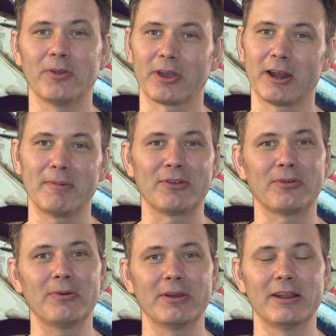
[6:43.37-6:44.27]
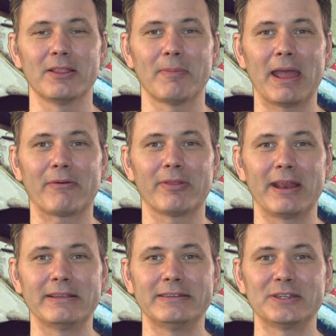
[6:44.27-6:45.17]
you're going to be shooting it in the back with an
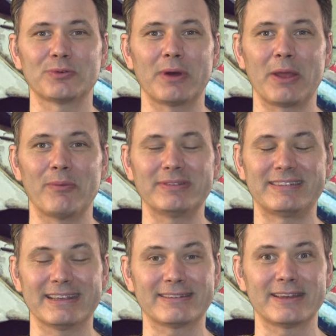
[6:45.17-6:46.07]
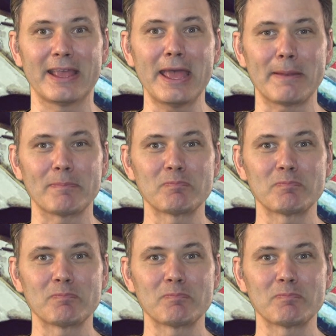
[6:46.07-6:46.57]
AC20 with 6 to hit.